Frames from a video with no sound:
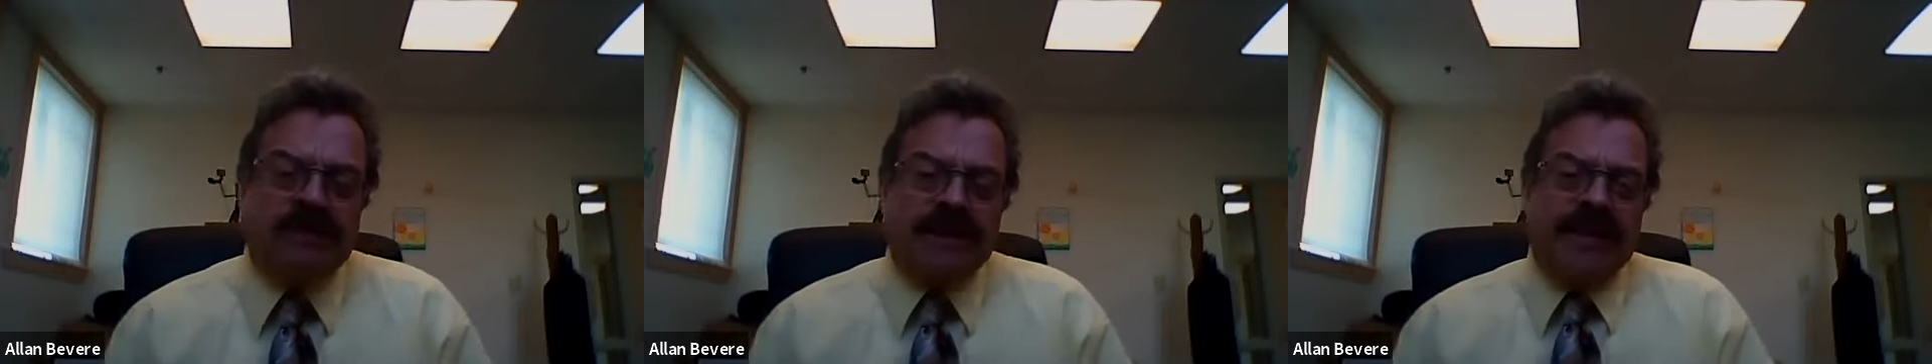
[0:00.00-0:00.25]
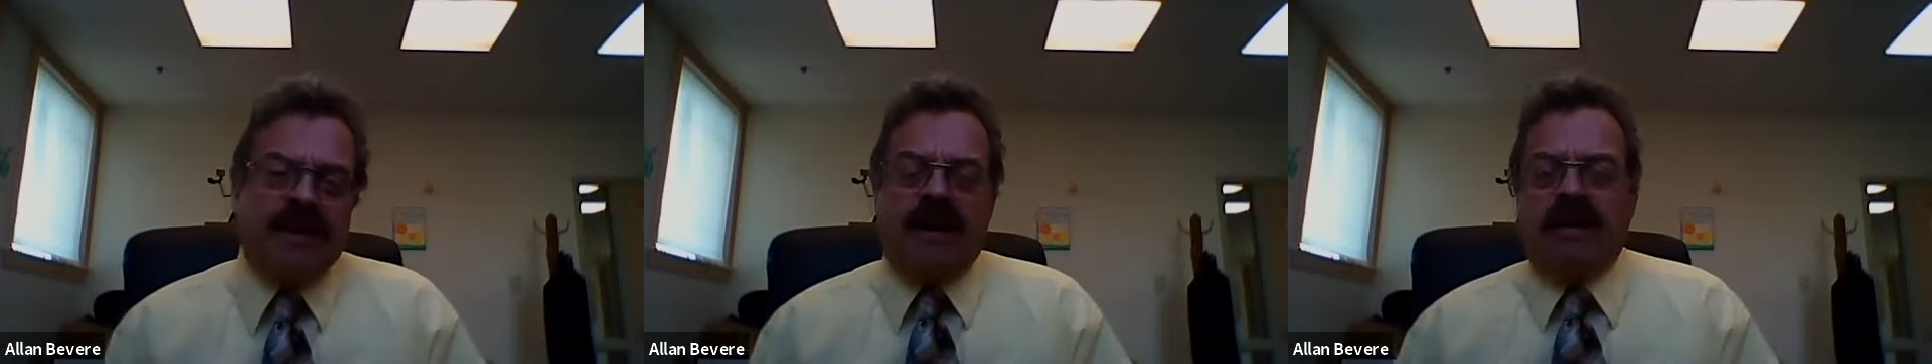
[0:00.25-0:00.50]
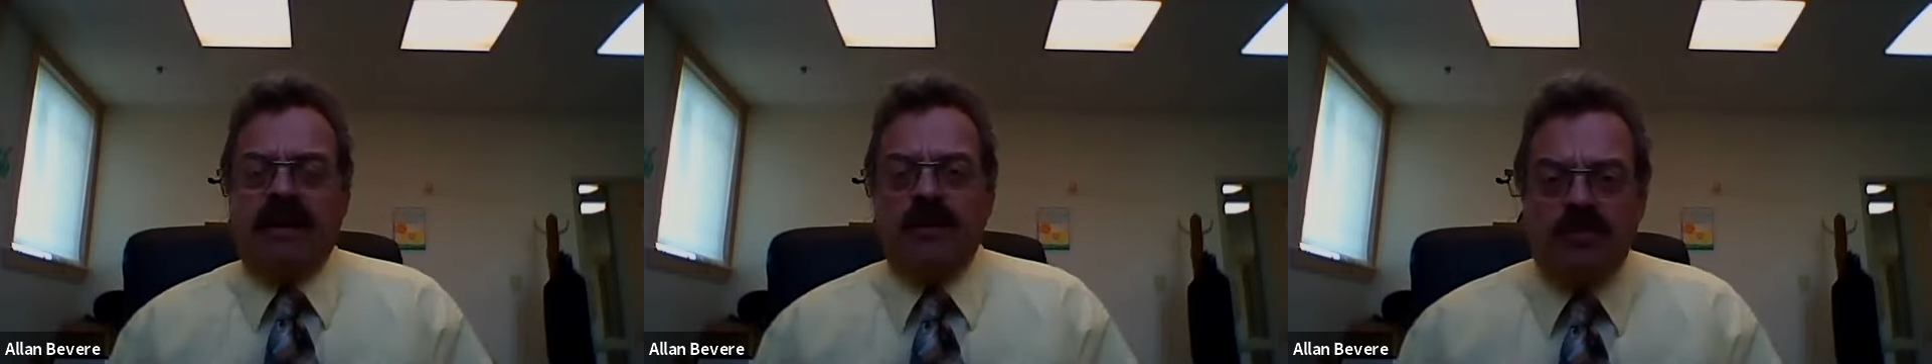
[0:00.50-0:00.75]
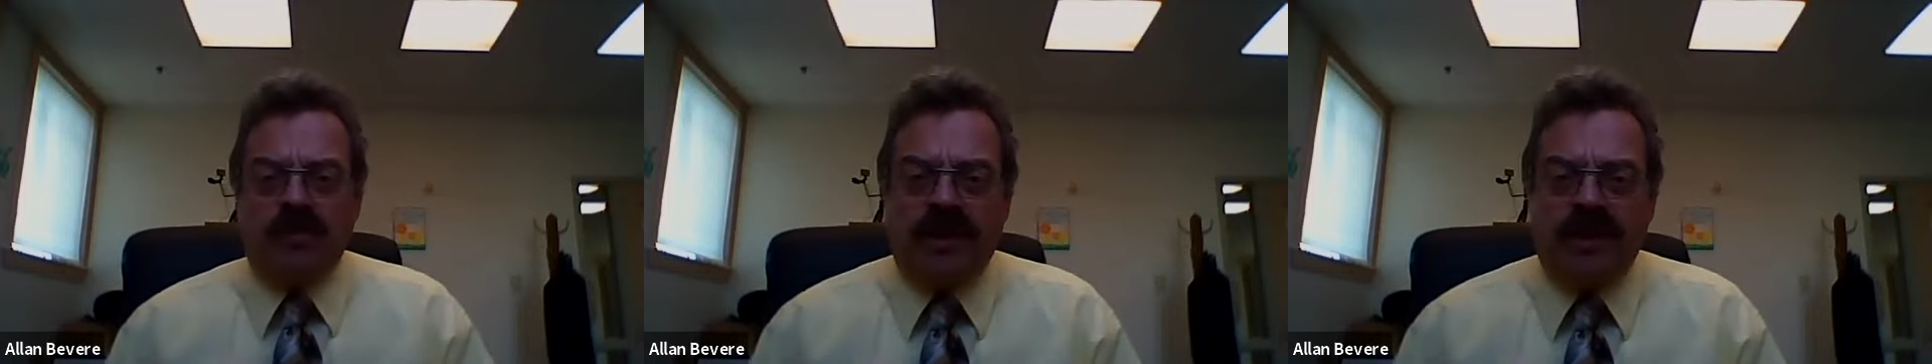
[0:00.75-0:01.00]
saying a
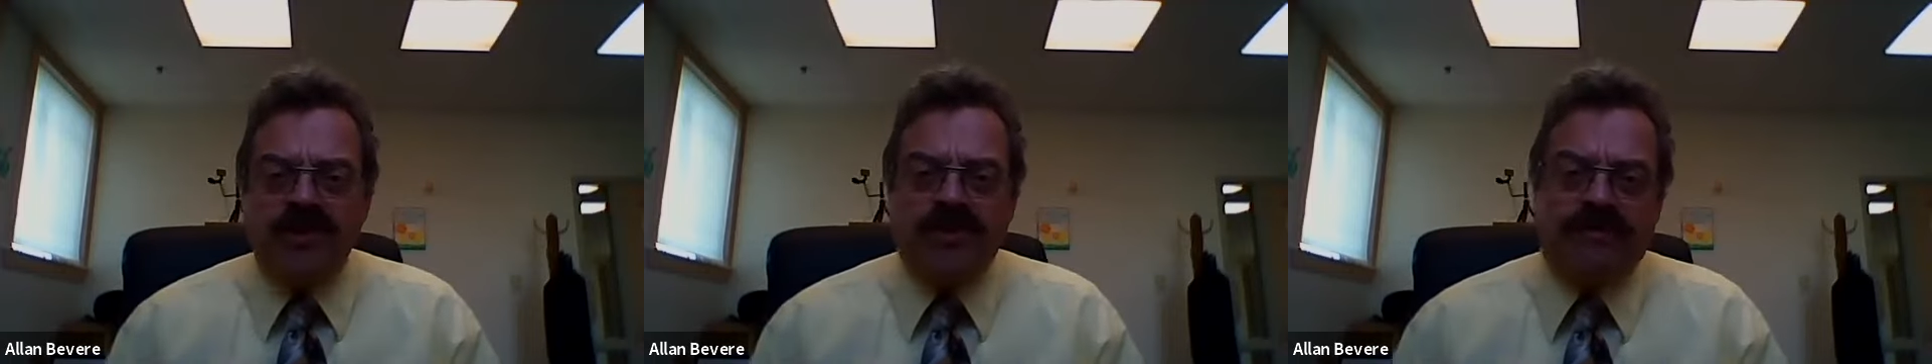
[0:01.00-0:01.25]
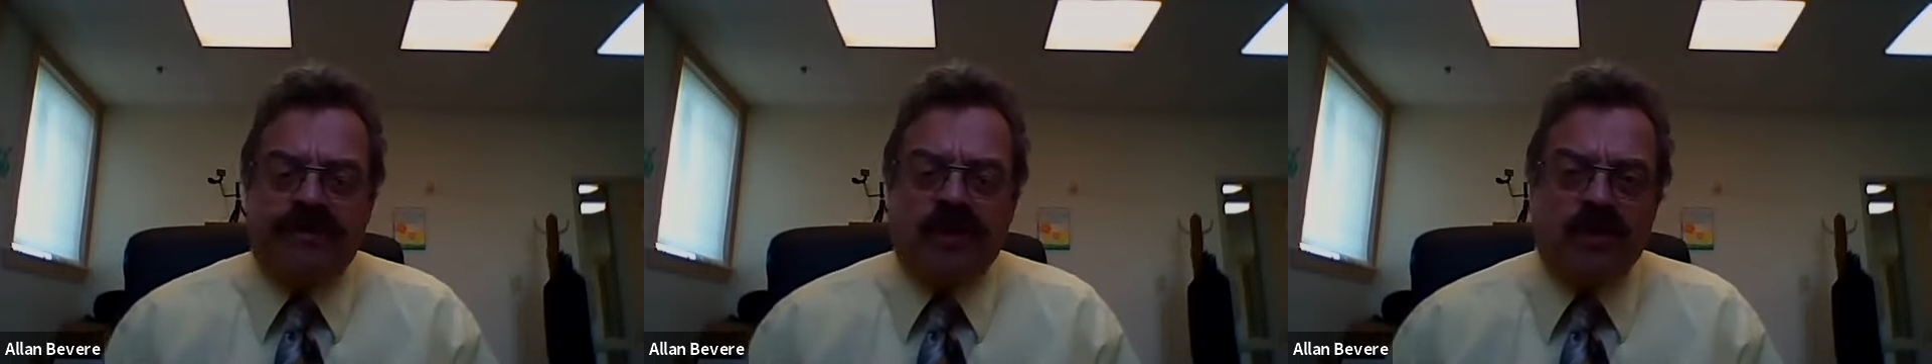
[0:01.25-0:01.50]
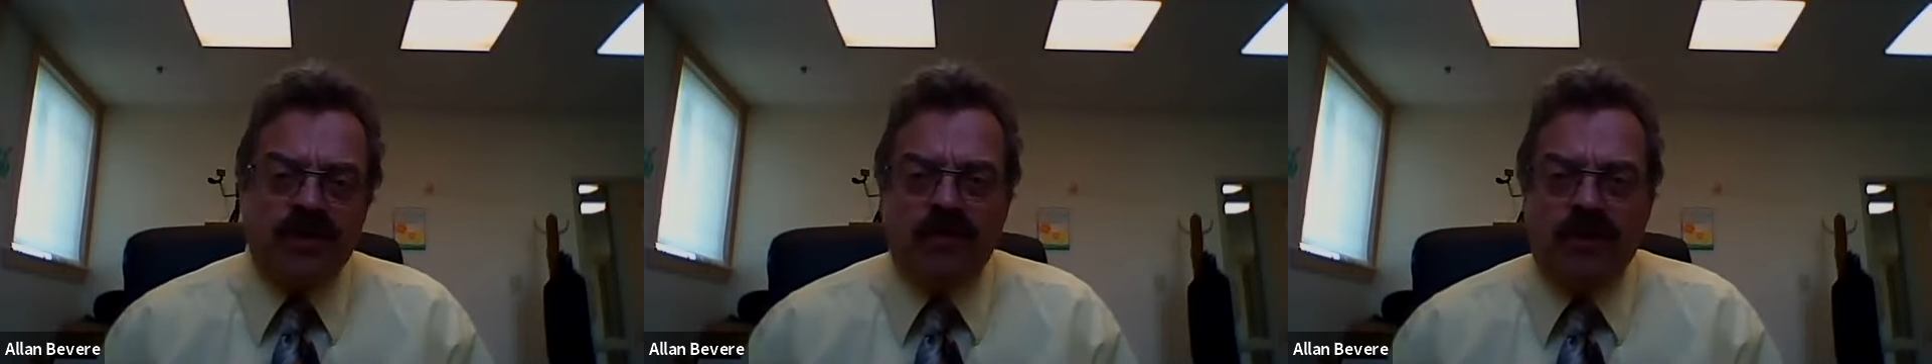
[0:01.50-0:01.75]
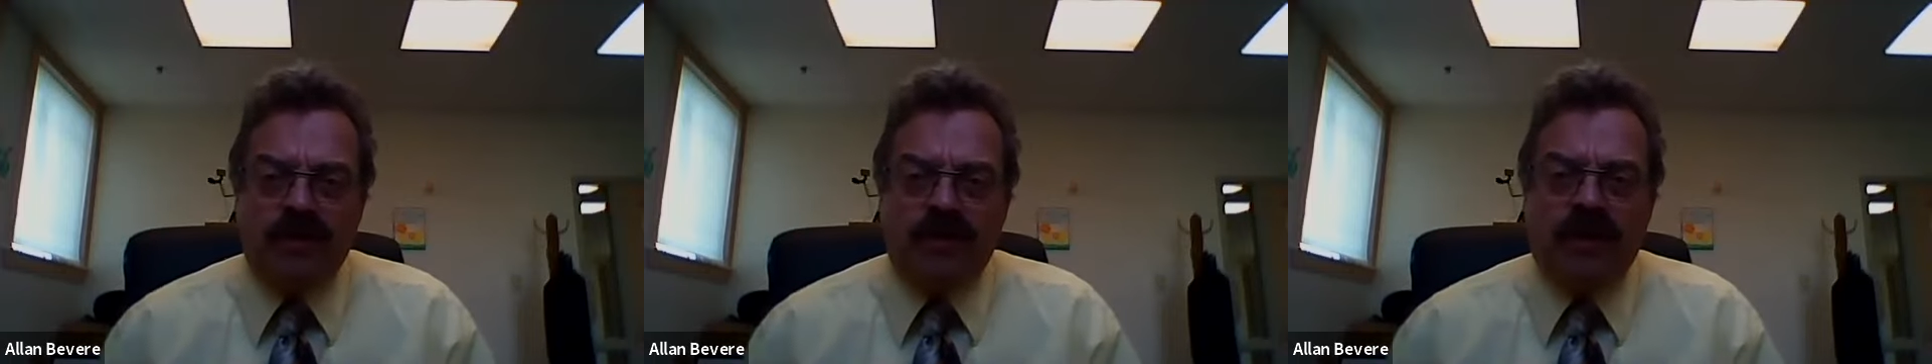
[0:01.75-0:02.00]
Hollywood production, folks.
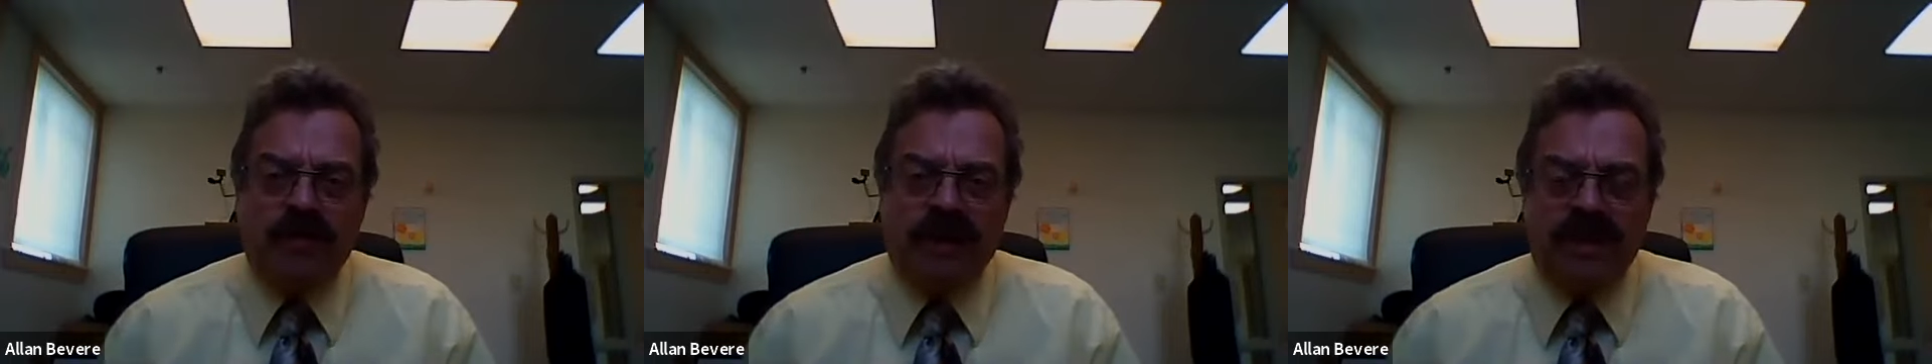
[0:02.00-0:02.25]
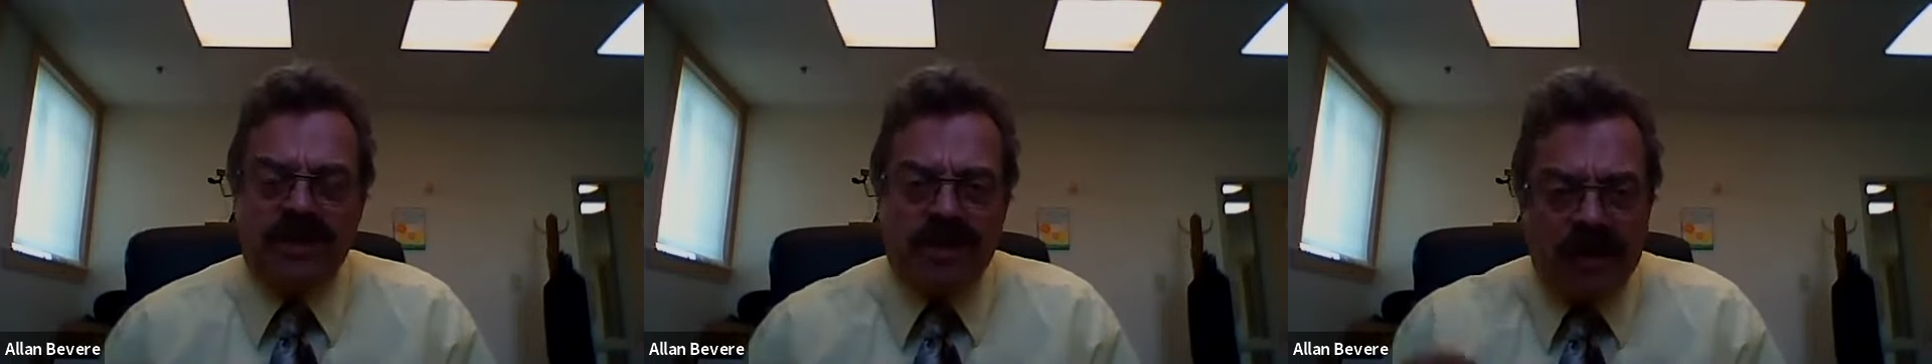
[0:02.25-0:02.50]
We're doing our best.